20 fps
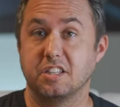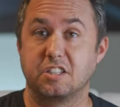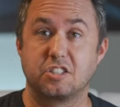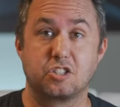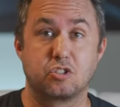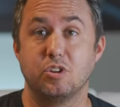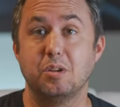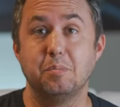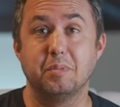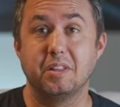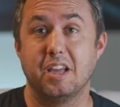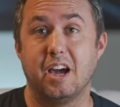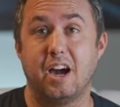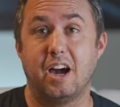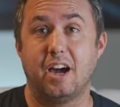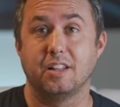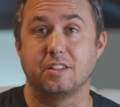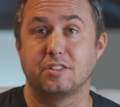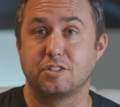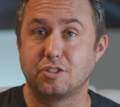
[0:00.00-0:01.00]
extremely
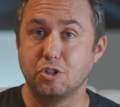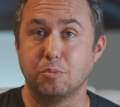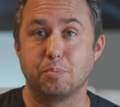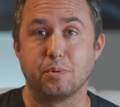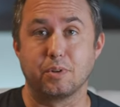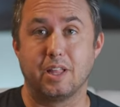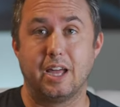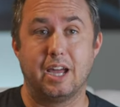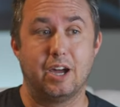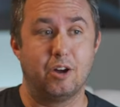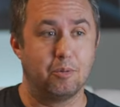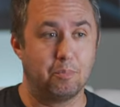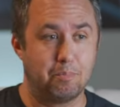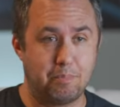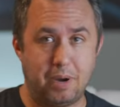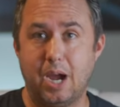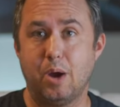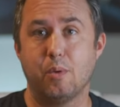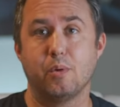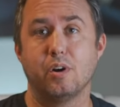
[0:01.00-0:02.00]
hot, super loud,
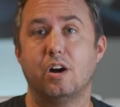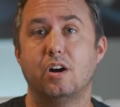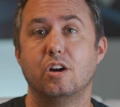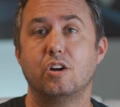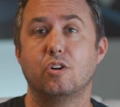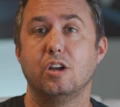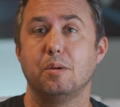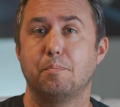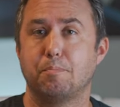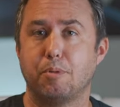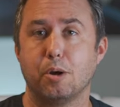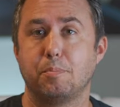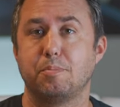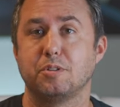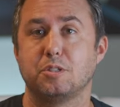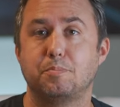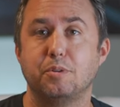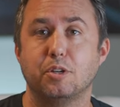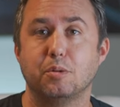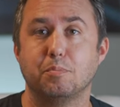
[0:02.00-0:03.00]
power-hungry,
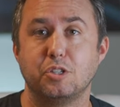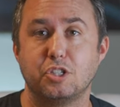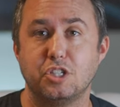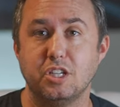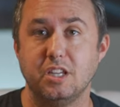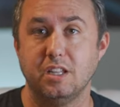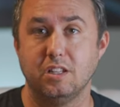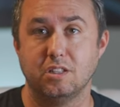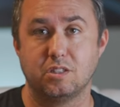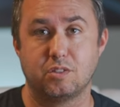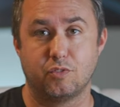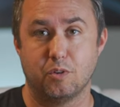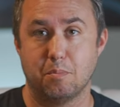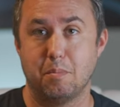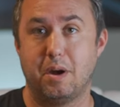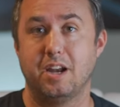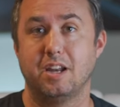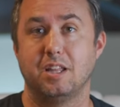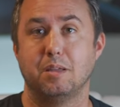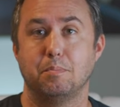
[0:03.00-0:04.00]
purpose-built machines for
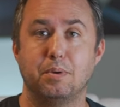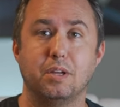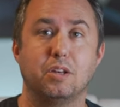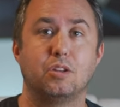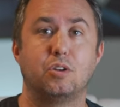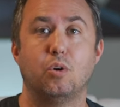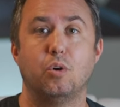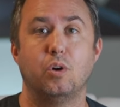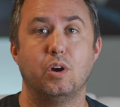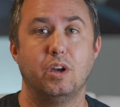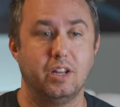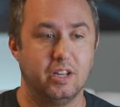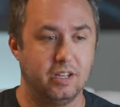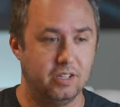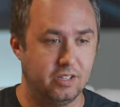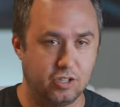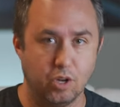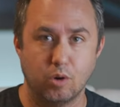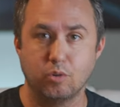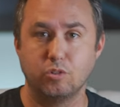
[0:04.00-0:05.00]
mining Bitcoin and
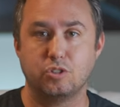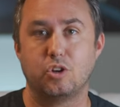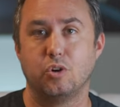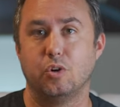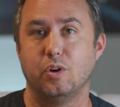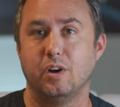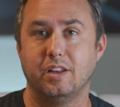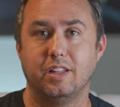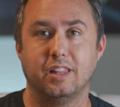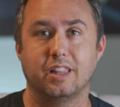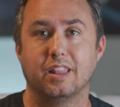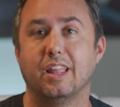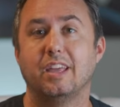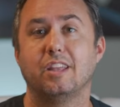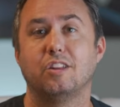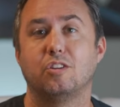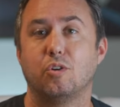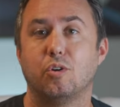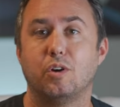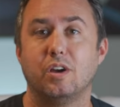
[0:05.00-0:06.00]
Dogecoin and
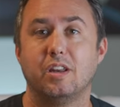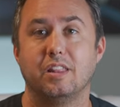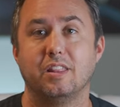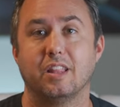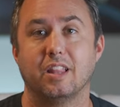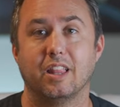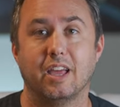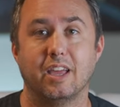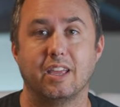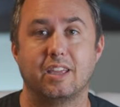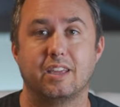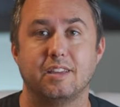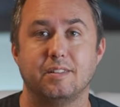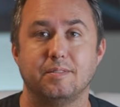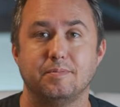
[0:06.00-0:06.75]
Litecoin and the like. They